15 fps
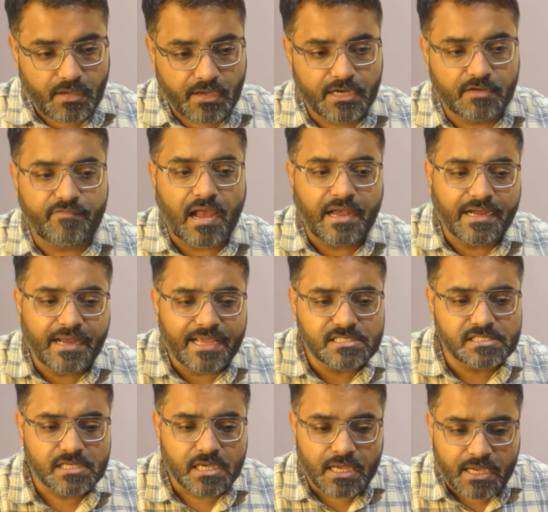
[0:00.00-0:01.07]
It
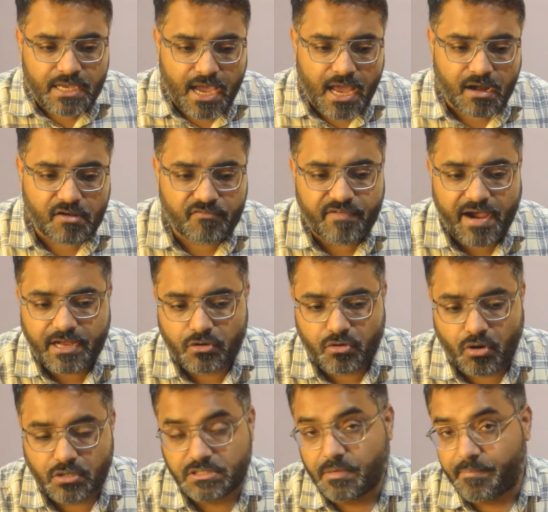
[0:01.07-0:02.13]
validates and refine
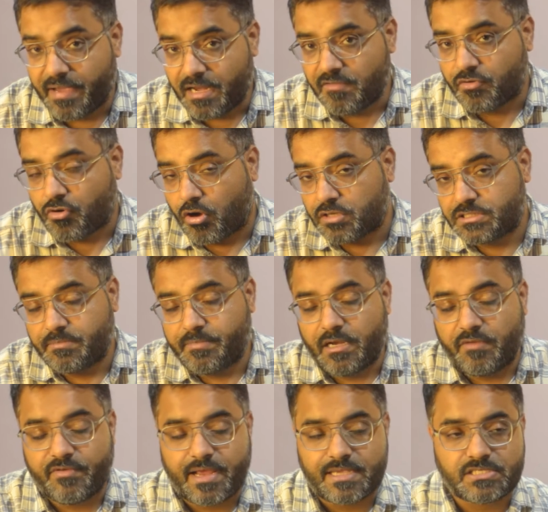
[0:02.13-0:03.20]
cost, the benefit cost and
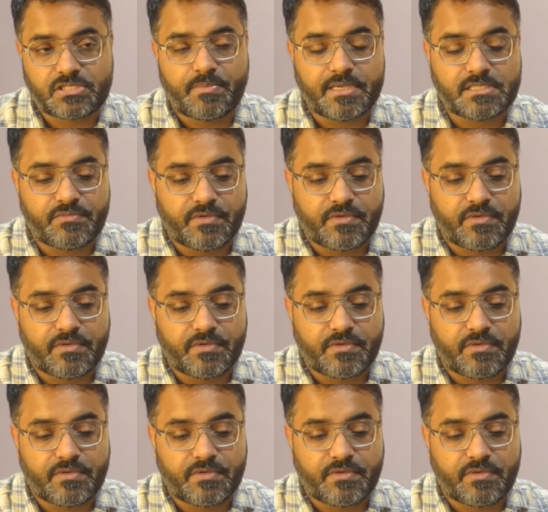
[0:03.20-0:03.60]
benefit estimates.